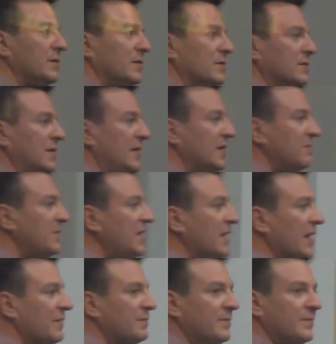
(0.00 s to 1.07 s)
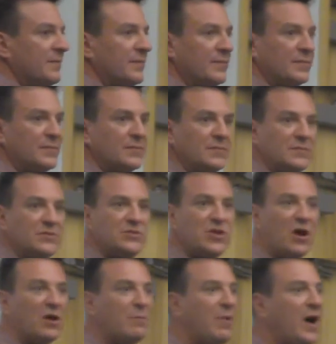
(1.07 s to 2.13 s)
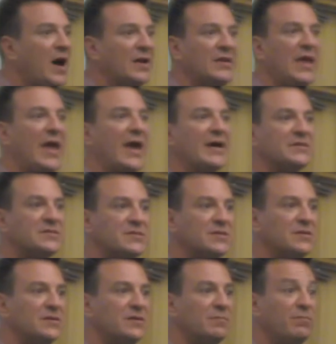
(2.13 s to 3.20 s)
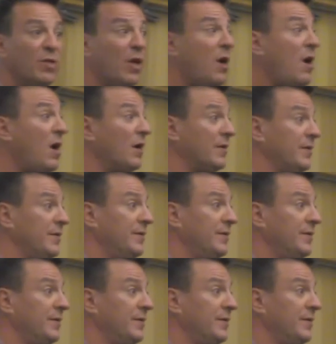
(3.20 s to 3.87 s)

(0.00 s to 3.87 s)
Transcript: Lead a meetup. Start a podcast, blog.